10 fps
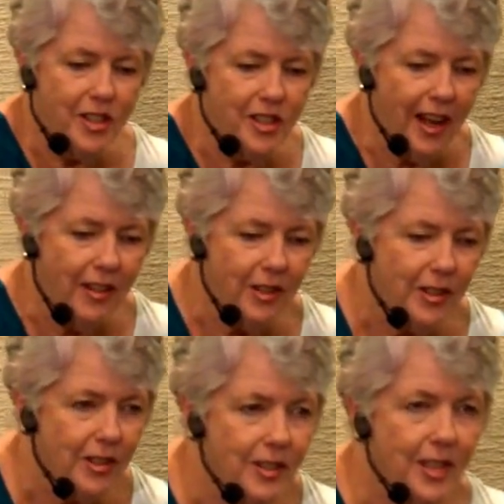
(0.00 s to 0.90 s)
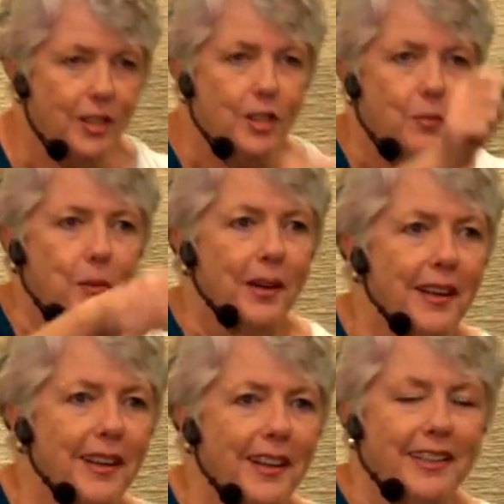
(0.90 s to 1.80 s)
sanders and spray
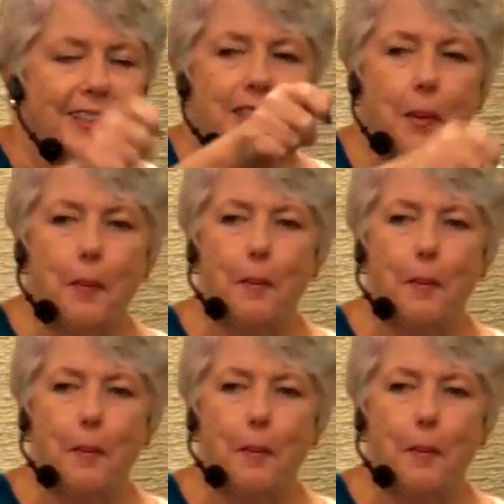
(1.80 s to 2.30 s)
guns.